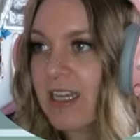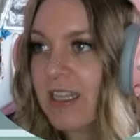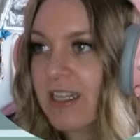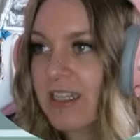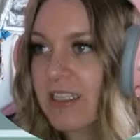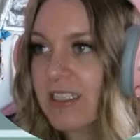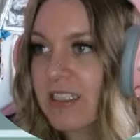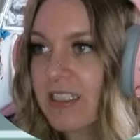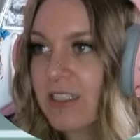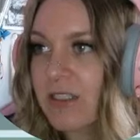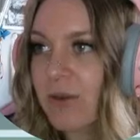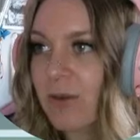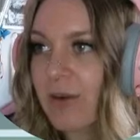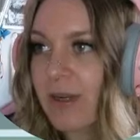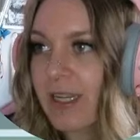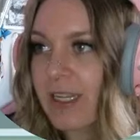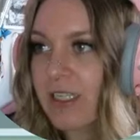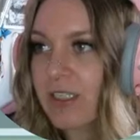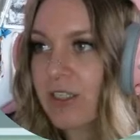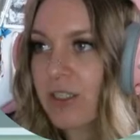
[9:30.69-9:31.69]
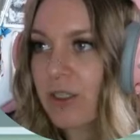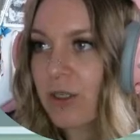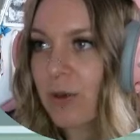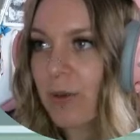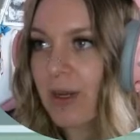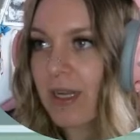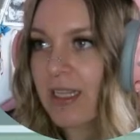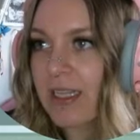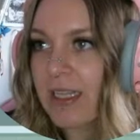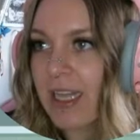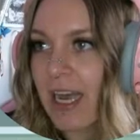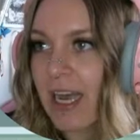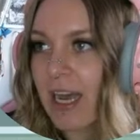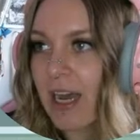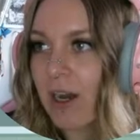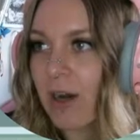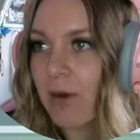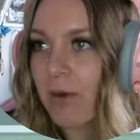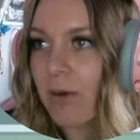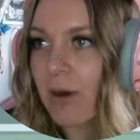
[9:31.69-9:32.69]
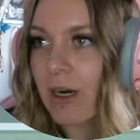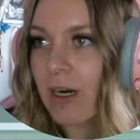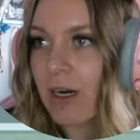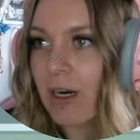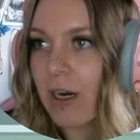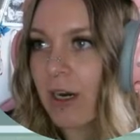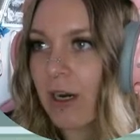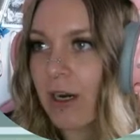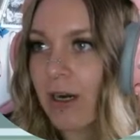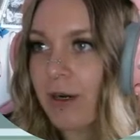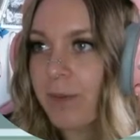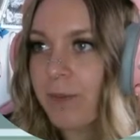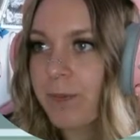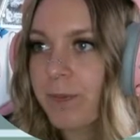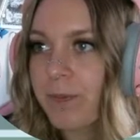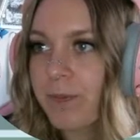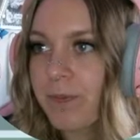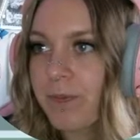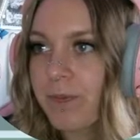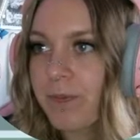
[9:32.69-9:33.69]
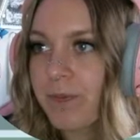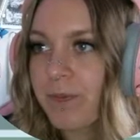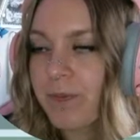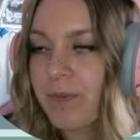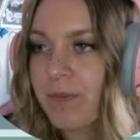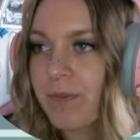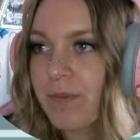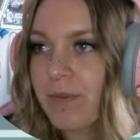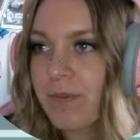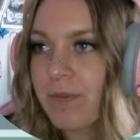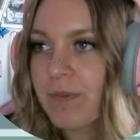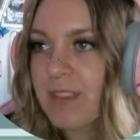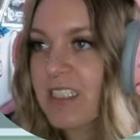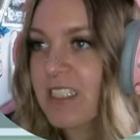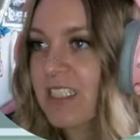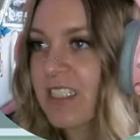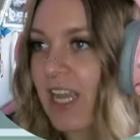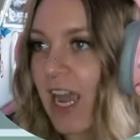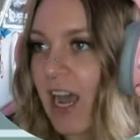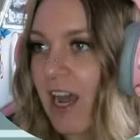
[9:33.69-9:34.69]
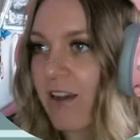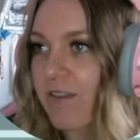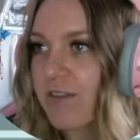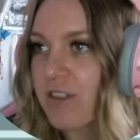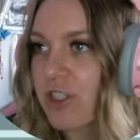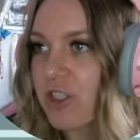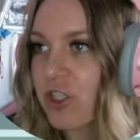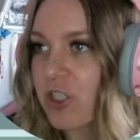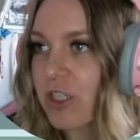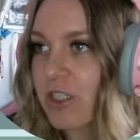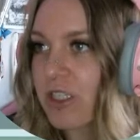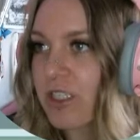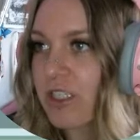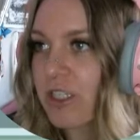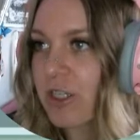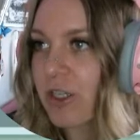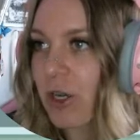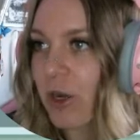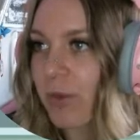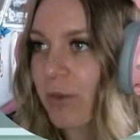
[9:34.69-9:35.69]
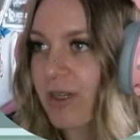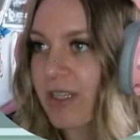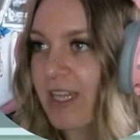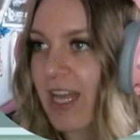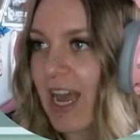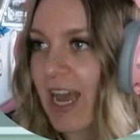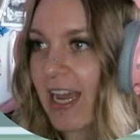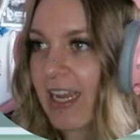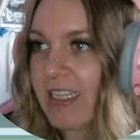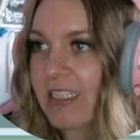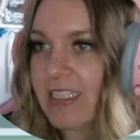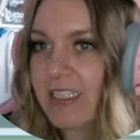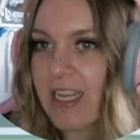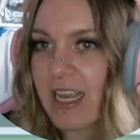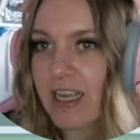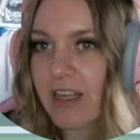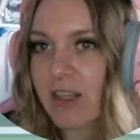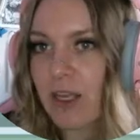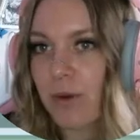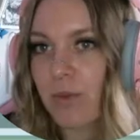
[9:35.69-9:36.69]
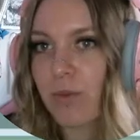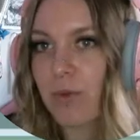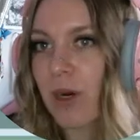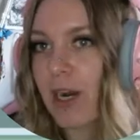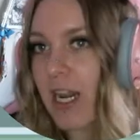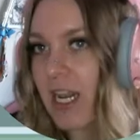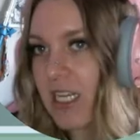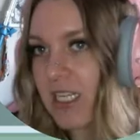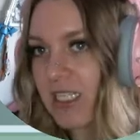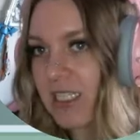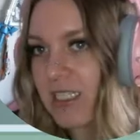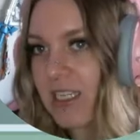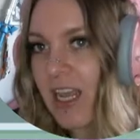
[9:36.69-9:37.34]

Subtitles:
This is going to allow our staff to just, you know, relax, take their breaks.